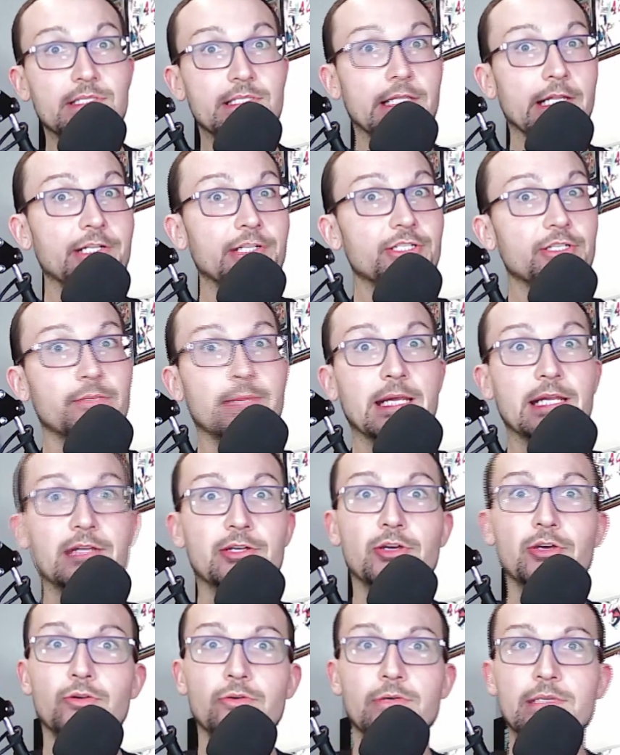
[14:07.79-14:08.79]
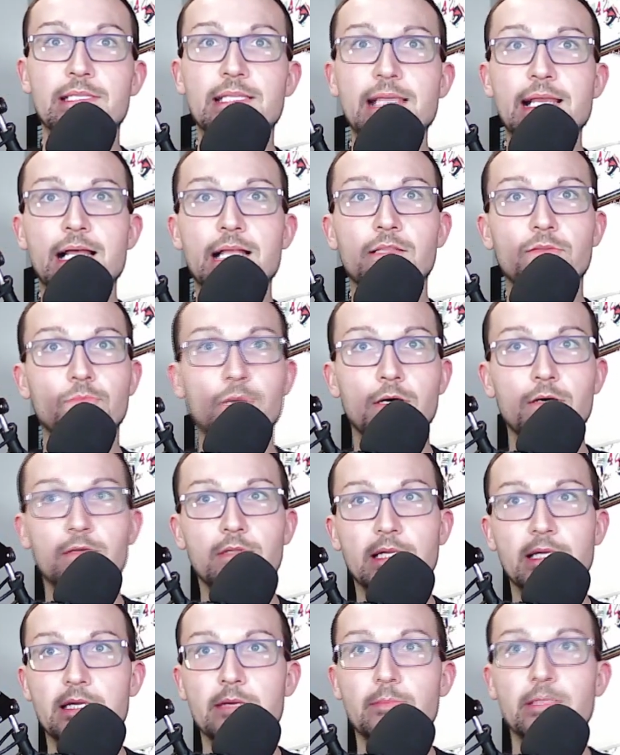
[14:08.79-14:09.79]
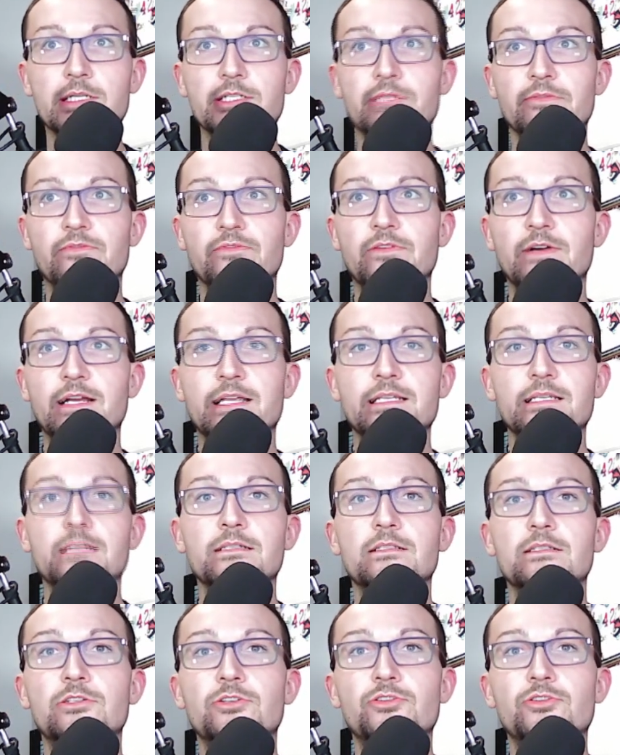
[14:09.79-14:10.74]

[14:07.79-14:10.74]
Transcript: staging a big coup at the Alamo like a bunch of fucking